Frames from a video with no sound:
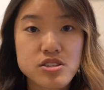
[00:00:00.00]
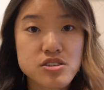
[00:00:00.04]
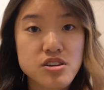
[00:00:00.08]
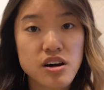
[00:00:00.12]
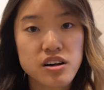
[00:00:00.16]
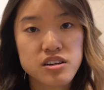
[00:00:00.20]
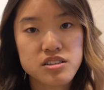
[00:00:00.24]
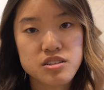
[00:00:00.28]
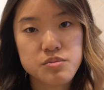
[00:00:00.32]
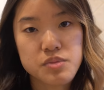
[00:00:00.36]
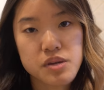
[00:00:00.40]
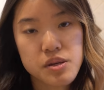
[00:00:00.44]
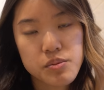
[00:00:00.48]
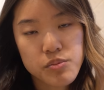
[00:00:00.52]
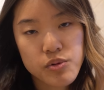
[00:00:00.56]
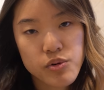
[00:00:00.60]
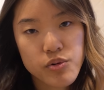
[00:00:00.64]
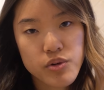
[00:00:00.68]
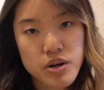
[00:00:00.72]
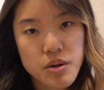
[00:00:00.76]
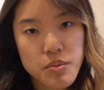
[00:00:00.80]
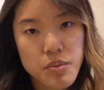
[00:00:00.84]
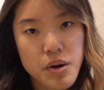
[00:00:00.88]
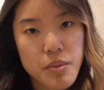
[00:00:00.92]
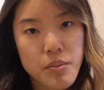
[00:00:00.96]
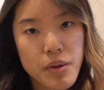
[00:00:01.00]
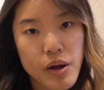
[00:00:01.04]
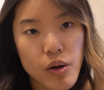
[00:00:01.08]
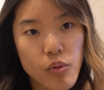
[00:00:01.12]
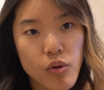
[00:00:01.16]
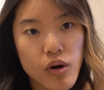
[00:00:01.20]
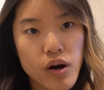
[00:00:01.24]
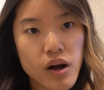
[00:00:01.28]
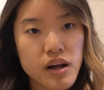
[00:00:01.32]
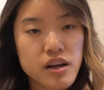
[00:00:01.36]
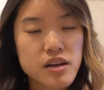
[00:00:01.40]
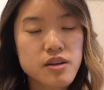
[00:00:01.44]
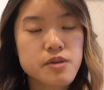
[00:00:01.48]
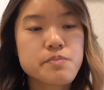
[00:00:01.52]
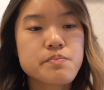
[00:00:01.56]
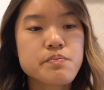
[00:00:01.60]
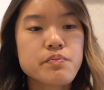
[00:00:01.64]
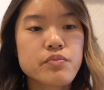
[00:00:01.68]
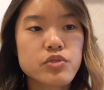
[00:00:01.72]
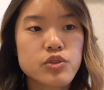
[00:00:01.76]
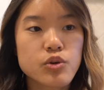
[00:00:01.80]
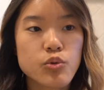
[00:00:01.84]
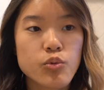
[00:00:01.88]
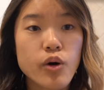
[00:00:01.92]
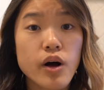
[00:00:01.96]
to talk to people when I'm on my walk.
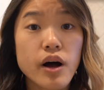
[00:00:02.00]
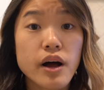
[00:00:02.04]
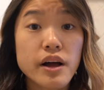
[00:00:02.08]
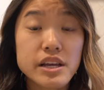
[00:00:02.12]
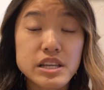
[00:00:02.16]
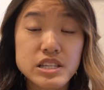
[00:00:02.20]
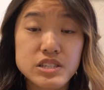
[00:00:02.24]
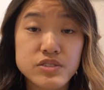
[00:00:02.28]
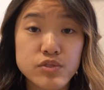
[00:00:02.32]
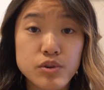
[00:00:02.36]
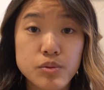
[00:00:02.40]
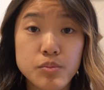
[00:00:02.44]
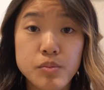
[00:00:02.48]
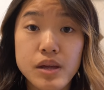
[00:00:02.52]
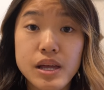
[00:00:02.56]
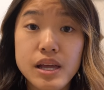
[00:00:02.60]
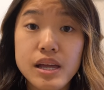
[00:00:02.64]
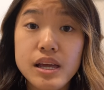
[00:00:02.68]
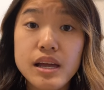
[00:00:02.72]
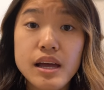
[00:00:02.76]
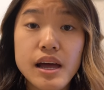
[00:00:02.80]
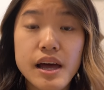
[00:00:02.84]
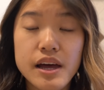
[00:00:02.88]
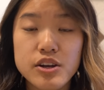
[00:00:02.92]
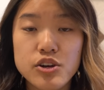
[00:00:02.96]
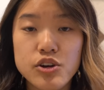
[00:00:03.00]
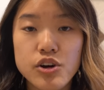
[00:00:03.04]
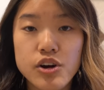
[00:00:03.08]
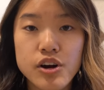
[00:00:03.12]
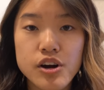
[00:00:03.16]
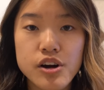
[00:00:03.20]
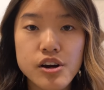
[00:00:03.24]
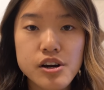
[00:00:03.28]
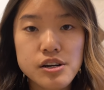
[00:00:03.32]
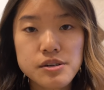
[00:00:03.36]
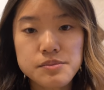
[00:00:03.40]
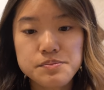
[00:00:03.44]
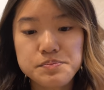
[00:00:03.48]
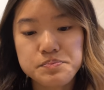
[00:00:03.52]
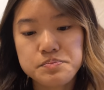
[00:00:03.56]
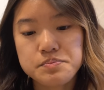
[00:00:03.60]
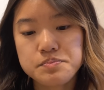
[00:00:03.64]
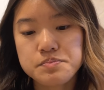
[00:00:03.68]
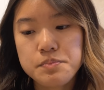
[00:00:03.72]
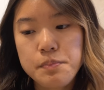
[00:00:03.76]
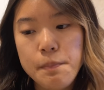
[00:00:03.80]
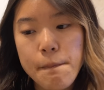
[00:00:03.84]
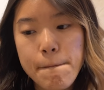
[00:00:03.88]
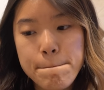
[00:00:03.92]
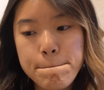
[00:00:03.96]
The walk is for me and her.
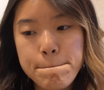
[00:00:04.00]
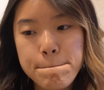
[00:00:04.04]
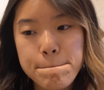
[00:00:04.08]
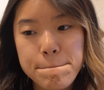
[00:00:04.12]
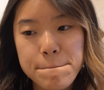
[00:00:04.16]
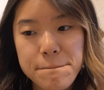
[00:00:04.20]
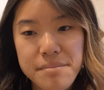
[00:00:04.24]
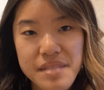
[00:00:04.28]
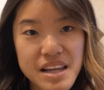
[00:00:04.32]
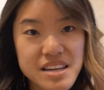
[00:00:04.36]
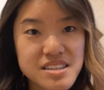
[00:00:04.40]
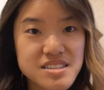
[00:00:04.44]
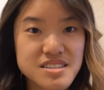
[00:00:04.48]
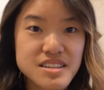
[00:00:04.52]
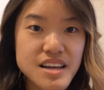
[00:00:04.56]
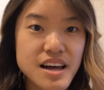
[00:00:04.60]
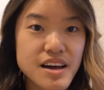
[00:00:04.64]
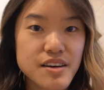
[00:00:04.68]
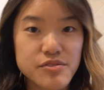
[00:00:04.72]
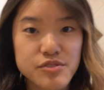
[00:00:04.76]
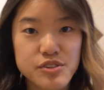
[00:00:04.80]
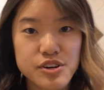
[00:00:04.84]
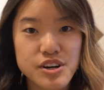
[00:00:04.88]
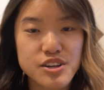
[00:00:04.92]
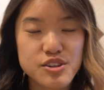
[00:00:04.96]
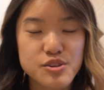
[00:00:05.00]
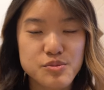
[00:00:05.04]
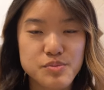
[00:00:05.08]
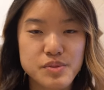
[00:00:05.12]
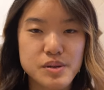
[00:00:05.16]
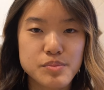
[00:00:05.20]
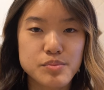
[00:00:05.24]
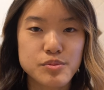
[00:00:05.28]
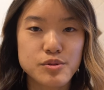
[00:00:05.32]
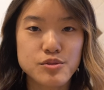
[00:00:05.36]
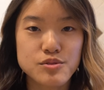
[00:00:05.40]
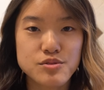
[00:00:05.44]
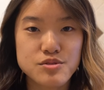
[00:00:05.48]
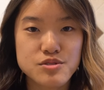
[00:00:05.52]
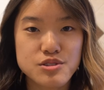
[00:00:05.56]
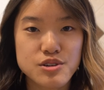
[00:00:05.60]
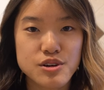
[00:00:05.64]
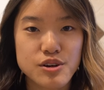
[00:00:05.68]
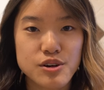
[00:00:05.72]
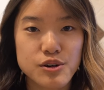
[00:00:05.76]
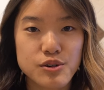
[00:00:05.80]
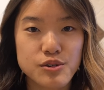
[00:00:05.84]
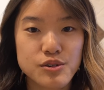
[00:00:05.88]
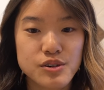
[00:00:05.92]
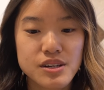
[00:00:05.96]
It's not for other people,
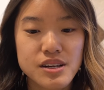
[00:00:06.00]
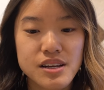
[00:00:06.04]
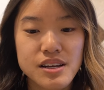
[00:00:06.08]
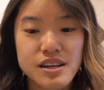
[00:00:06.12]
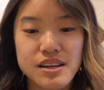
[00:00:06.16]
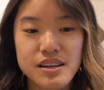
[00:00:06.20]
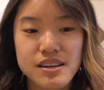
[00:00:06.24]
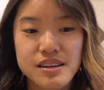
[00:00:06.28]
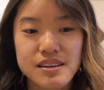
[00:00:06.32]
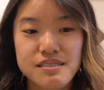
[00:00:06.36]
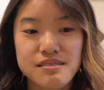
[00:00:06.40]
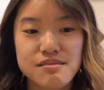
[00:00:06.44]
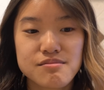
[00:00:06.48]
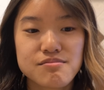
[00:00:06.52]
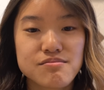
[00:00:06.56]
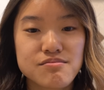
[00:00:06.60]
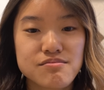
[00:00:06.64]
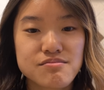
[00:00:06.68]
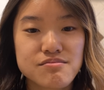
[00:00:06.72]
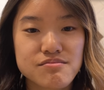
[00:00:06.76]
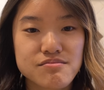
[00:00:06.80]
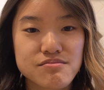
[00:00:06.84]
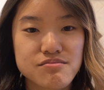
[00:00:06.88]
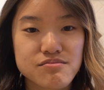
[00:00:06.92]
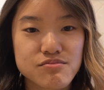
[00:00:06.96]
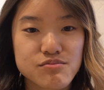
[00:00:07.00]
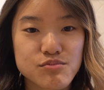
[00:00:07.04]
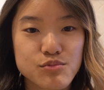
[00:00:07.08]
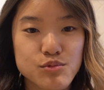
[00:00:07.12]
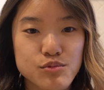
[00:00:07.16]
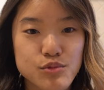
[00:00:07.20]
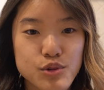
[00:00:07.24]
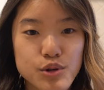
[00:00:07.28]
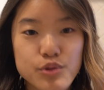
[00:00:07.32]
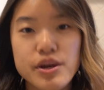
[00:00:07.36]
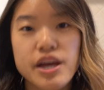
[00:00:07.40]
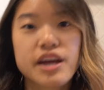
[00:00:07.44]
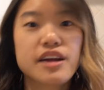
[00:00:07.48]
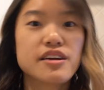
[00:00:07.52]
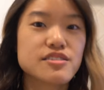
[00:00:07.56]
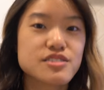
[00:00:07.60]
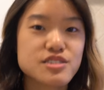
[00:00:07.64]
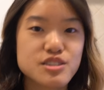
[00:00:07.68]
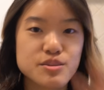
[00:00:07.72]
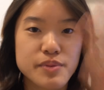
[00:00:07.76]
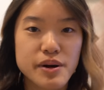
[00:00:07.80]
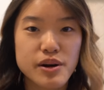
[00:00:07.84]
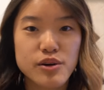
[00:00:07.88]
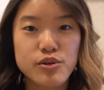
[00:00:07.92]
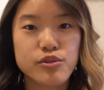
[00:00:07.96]
so who
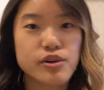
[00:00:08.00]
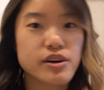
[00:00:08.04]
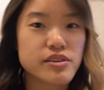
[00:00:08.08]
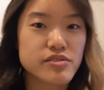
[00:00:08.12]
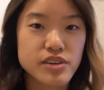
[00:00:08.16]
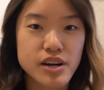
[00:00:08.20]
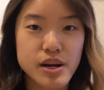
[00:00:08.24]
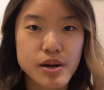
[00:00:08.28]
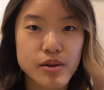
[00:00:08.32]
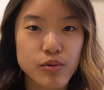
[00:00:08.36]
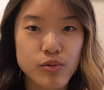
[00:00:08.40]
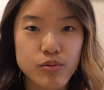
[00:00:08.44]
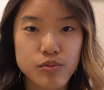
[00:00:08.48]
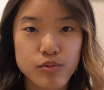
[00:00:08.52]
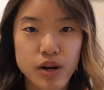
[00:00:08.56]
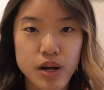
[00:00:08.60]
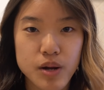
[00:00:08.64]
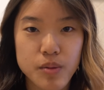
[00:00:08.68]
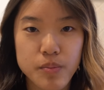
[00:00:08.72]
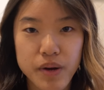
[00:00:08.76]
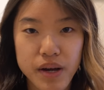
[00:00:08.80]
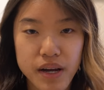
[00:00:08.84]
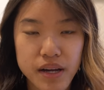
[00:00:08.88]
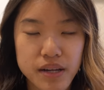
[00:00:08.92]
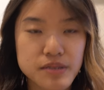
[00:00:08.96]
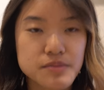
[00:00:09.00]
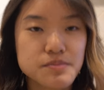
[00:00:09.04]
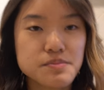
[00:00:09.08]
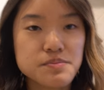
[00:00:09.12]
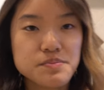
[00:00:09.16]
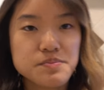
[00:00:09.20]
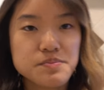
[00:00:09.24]
cares about whoever I walk by?